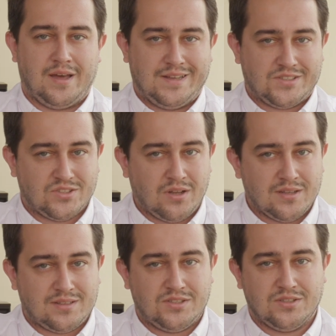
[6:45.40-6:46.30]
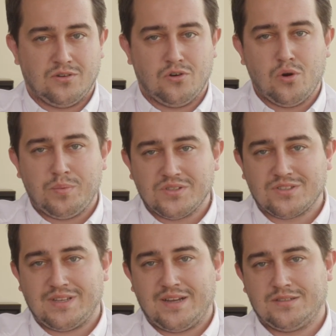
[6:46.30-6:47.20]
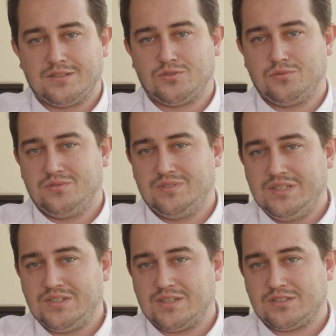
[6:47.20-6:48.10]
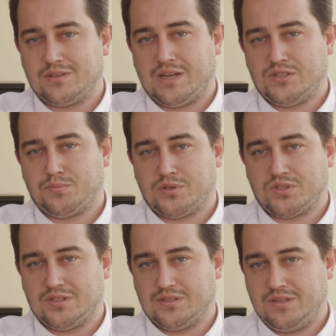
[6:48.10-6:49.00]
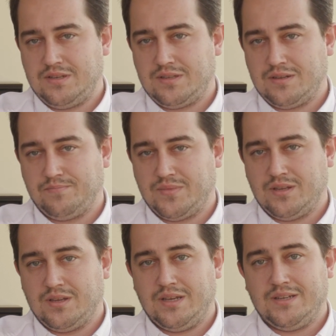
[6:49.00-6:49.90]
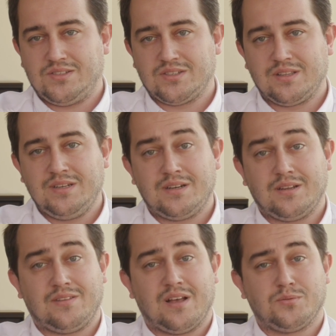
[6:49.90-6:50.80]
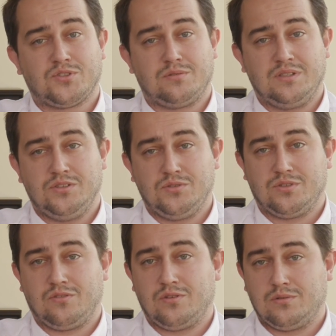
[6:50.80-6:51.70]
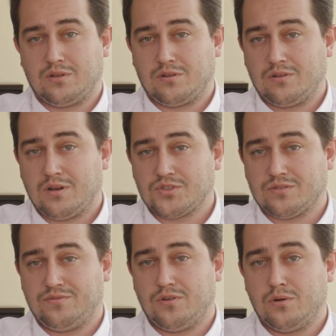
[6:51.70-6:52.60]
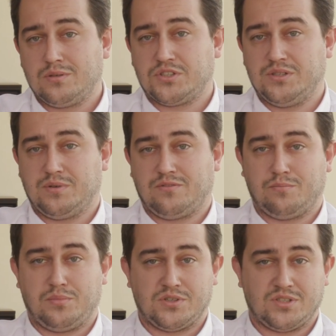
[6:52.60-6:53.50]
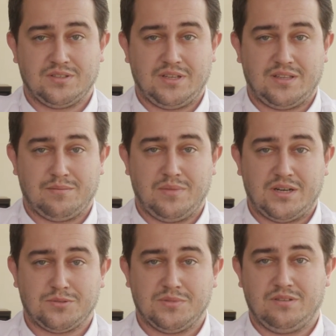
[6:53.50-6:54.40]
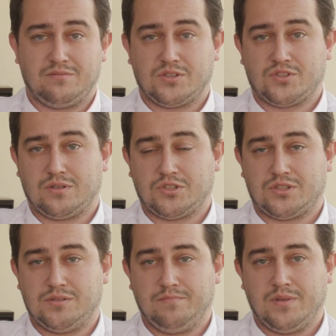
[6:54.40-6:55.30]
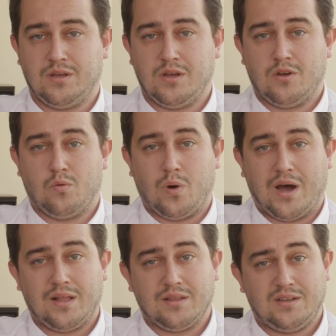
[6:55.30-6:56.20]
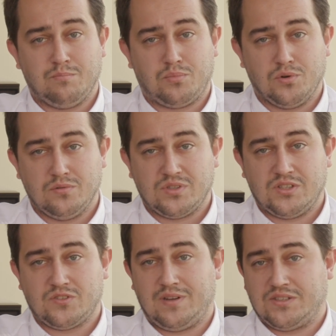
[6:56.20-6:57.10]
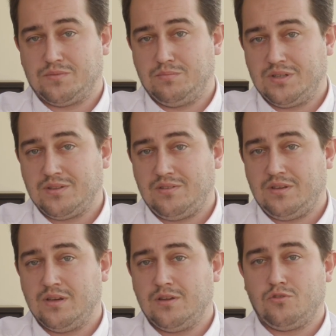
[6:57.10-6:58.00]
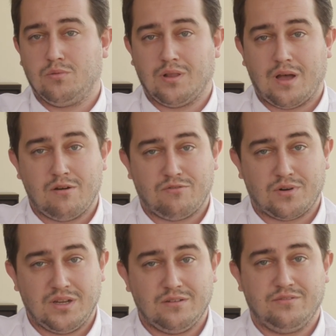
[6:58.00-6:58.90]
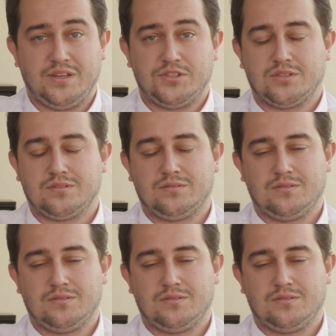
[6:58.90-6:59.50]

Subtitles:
As Solid is an open standard to decentralize personal data, it is clear that it helps to reduce the total cost of ownership of a personal data management infrastructure, while it improves its flexibility to allow for innovation.